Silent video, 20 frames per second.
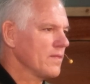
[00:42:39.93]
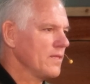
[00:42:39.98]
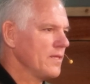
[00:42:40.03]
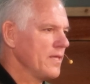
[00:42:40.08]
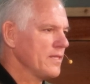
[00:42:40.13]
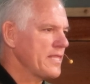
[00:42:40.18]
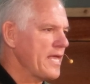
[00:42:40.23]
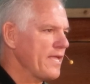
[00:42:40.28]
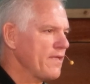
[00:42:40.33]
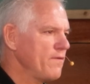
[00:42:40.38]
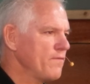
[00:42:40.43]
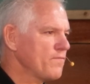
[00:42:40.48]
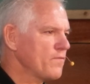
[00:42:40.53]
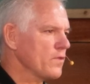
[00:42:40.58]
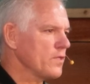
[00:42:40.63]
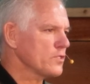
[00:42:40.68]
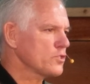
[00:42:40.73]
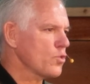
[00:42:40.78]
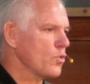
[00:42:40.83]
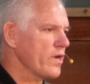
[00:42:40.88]
Thank you
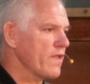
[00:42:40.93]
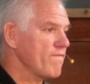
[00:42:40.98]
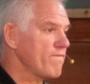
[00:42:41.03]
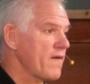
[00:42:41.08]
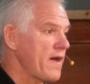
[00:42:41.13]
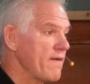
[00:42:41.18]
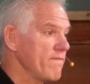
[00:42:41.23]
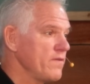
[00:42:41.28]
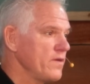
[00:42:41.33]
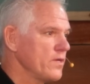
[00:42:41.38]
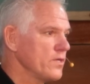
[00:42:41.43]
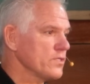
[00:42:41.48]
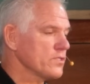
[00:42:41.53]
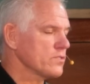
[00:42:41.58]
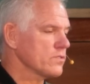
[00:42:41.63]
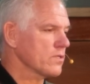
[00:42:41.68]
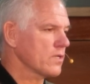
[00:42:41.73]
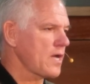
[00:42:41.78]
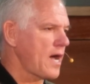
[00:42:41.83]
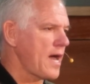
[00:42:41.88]
for the 25
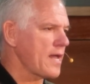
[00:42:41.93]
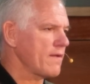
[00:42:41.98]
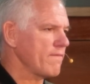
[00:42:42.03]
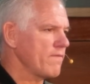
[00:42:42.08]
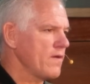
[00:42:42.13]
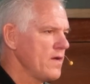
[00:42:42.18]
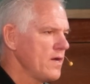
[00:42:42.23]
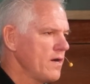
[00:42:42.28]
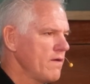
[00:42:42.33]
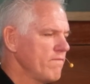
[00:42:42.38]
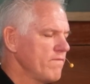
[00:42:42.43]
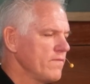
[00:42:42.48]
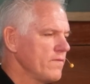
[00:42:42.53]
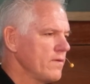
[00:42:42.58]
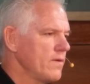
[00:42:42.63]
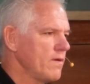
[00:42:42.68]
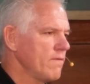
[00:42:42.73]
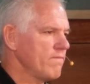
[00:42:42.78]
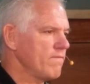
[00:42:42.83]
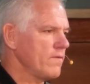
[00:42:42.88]
years, God,
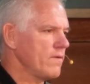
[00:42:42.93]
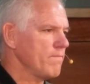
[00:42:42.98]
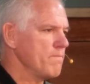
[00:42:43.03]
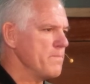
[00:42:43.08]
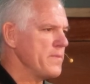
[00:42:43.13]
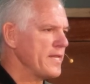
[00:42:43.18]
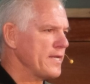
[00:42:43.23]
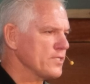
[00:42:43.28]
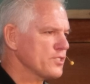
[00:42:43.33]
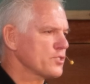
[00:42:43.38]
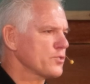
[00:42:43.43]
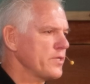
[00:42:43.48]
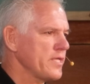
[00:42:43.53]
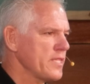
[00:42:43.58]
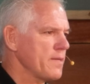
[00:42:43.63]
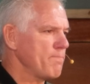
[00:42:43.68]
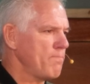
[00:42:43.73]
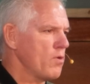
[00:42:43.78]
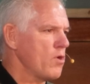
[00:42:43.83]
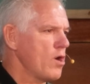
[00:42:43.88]
of ministry
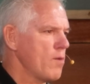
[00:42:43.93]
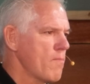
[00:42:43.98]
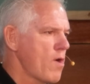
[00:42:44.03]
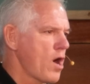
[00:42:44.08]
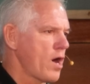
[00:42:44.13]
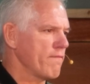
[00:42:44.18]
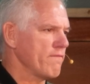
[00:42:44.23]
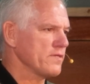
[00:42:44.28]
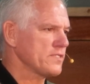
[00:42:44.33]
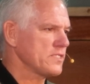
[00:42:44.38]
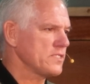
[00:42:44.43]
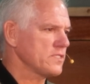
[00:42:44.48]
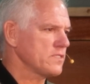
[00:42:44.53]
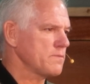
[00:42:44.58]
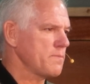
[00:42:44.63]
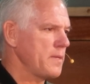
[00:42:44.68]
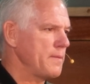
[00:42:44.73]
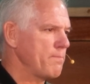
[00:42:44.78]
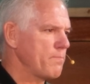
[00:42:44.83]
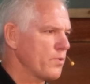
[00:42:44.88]
that Palm Harvest
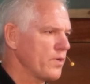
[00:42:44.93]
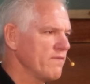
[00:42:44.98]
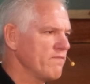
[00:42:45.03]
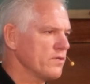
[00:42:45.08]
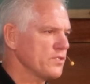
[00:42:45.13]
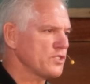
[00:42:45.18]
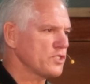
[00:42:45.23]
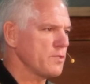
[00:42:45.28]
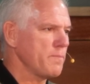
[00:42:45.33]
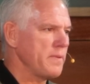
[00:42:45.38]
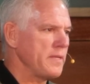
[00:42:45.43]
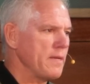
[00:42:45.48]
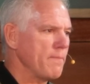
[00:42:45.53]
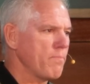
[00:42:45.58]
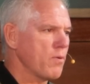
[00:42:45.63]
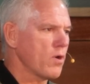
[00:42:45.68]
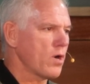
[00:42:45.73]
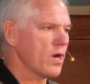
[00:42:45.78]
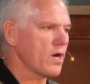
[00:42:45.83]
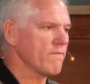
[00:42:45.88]
has been privileged to be a
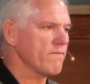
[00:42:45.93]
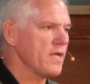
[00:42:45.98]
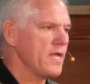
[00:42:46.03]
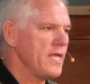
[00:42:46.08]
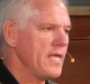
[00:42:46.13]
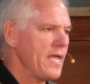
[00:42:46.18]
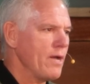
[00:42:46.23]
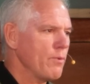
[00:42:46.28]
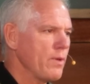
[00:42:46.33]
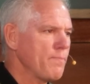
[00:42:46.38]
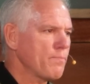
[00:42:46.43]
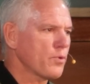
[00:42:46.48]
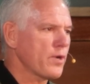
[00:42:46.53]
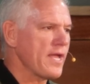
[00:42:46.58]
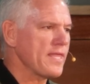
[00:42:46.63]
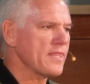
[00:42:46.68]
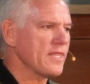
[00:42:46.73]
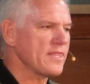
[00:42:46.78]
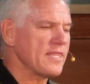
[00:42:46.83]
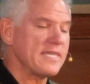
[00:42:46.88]
part of. And we
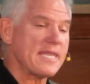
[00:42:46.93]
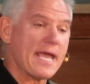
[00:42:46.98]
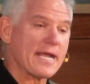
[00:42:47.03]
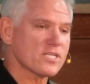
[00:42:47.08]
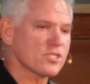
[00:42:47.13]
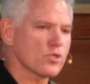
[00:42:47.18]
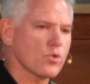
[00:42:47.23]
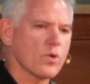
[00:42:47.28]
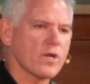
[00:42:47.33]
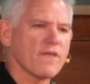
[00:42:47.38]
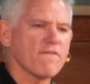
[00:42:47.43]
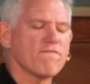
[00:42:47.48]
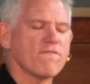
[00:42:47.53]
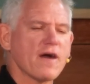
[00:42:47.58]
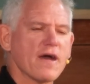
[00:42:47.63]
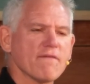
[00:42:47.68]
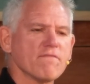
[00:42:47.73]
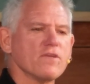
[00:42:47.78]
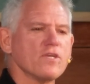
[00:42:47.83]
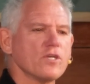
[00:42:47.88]
pray that the next
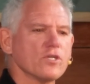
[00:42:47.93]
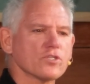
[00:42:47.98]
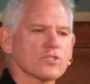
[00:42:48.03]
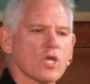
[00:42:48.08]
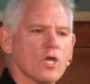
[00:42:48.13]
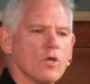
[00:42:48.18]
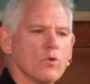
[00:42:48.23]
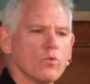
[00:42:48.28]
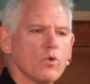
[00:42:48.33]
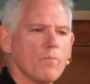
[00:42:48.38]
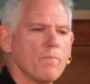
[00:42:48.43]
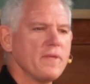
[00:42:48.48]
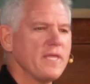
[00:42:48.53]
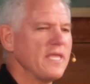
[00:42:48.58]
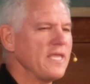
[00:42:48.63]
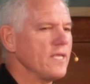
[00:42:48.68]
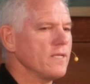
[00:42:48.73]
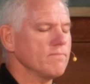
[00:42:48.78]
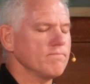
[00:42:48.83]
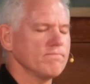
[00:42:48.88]
25 years will
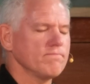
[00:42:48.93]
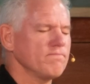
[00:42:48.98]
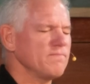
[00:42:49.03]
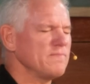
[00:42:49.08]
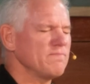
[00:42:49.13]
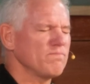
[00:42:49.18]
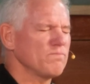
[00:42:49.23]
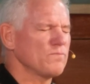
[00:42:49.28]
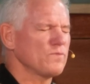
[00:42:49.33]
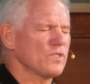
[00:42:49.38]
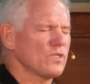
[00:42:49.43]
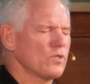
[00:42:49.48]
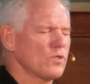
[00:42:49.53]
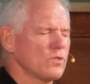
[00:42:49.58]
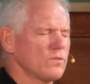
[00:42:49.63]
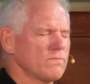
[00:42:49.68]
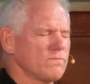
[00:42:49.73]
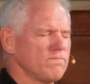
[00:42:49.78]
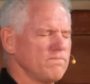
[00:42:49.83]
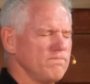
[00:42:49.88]
be
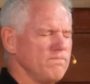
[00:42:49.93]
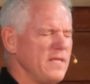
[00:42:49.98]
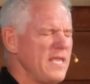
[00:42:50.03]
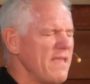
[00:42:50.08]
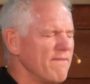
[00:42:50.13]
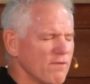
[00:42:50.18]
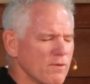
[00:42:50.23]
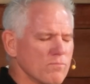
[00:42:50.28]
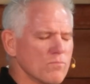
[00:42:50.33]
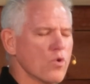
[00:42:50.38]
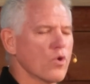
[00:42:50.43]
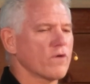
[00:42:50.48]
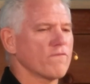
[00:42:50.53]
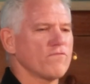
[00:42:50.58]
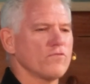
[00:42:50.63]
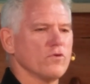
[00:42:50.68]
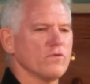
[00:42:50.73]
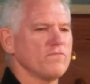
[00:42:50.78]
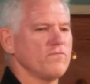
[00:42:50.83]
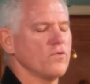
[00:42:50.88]
even more
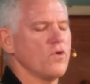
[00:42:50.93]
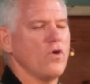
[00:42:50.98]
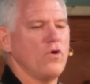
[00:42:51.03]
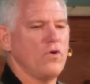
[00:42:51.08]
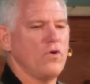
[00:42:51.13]
fruitful,